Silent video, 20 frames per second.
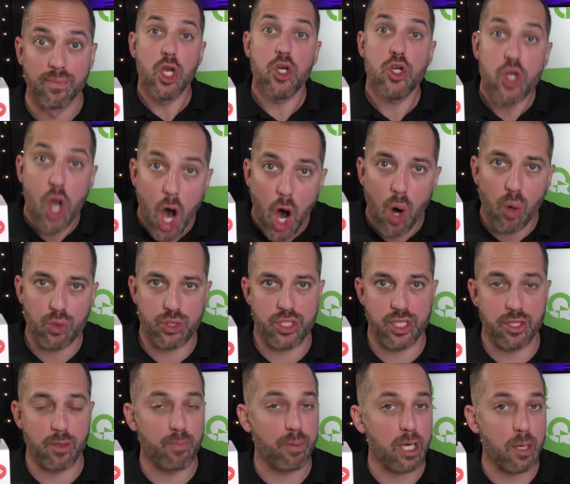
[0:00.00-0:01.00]
No
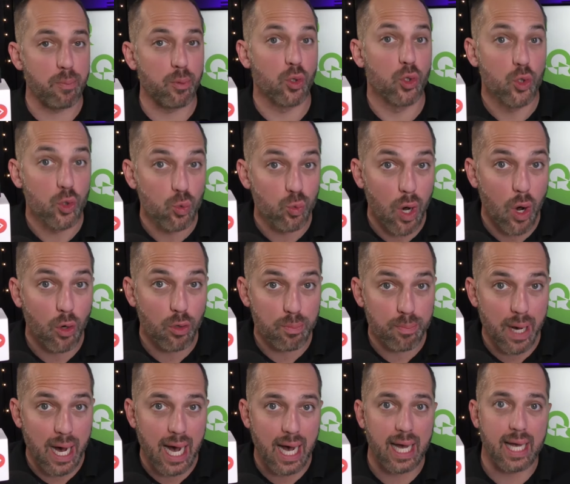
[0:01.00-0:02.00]
to the people who
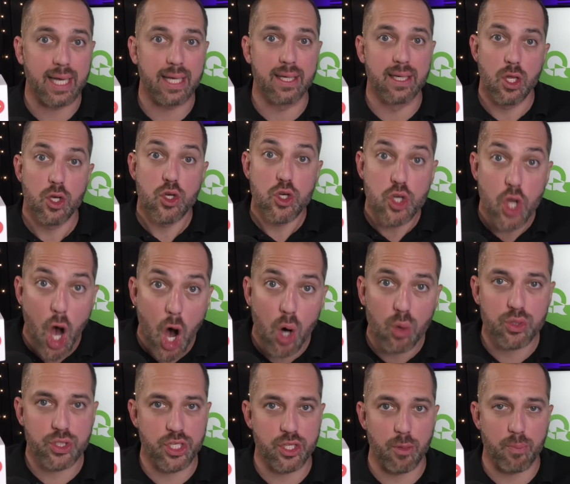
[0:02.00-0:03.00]
won't buy.
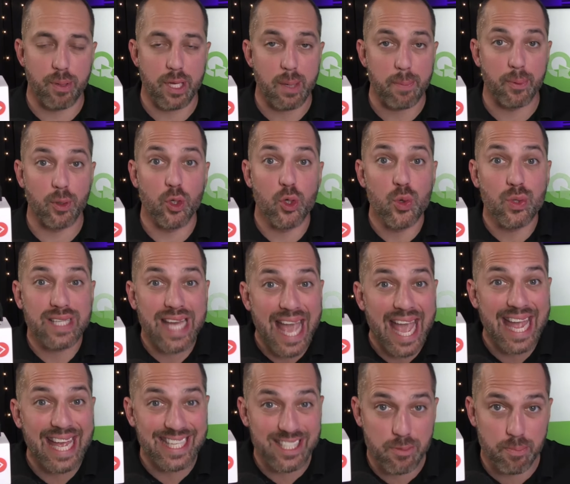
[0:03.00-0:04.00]
No to the people who
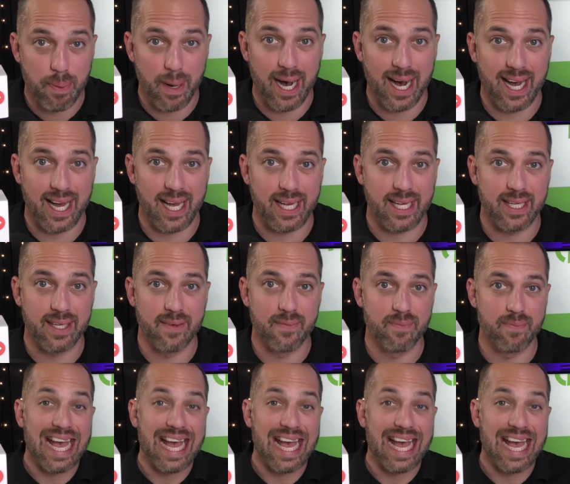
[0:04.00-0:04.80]
can't buy.